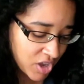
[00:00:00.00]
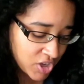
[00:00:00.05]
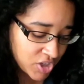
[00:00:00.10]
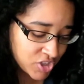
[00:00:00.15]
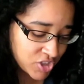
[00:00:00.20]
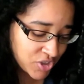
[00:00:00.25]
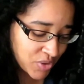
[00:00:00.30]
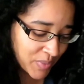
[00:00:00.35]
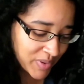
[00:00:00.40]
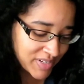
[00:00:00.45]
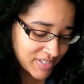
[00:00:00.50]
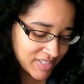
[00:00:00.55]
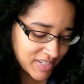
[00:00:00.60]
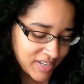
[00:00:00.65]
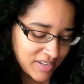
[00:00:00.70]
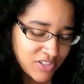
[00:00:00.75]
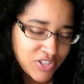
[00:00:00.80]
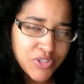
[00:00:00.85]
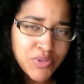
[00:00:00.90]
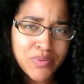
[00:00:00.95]
So I
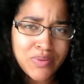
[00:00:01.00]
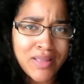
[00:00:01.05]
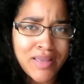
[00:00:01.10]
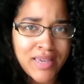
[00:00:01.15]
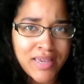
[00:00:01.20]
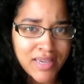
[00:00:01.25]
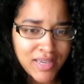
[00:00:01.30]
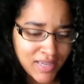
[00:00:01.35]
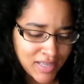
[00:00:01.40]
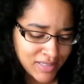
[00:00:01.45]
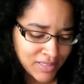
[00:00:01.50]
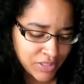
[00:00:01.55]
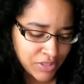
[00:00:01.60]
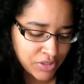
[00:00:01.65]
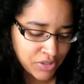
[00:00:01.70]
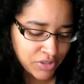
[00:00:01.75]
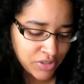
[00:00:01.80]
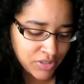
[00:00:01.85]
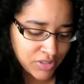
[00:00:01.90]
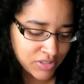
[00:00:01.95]
did do like a
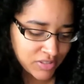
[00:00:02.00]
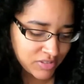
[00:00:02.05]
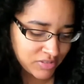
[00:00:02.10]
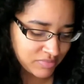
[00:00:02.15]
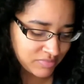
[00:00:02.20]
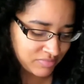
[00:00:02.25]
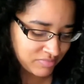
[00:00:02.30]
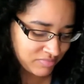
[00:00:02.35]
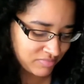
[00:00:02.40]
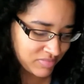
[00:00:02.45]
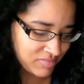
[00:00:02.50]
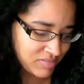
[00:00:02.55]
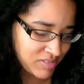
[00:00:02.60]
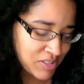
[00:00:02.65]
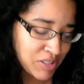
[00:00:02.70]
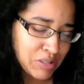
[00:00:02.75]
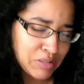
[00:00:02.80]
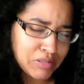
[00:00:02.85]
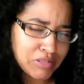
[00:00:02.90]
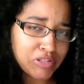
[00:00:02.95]
little
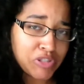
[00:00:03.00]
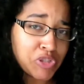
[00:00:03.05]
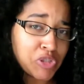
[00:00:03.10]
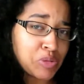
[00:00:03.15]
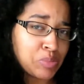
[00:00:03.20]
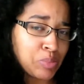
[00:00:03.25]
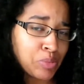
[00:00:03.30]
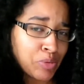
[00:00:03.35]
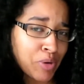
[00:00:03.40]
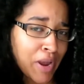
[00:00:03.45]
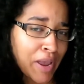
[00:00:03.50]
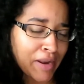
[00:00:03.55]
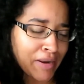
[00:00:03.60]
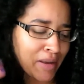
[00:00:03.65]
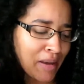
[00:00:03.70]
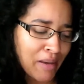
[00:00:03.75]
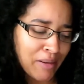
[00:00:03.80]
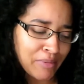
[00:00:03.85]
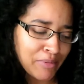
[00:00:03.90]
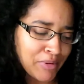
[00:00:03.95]
spread,
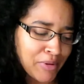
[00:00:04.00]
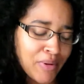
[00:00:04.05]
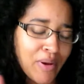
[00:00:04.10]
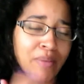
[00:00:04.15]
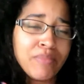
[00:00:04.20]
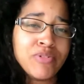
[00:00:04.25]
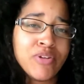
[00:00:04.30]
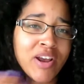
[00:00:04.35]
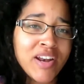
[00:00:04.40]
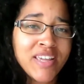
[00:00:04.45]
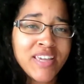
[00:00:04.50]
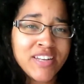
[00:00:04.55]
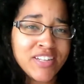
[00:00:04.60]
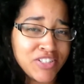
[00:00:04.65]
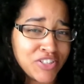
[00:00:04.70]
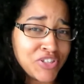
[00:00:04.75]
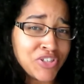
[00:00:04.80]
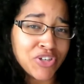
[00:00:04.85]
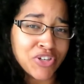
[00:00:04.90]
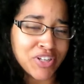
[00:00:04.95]
I don't know. I'm trying to get
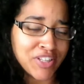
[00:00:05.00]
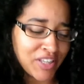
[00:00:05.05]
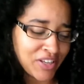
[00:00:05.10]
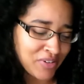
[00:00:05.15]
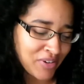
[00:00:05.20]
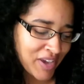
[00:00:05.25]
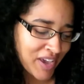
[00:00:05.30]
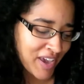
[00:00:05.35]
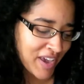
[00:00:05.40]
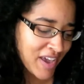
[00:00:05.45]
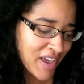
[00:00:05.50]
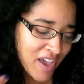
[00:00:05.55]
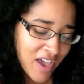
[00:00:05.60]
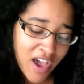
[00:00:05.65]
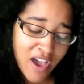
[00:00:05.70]
into journaling, okay?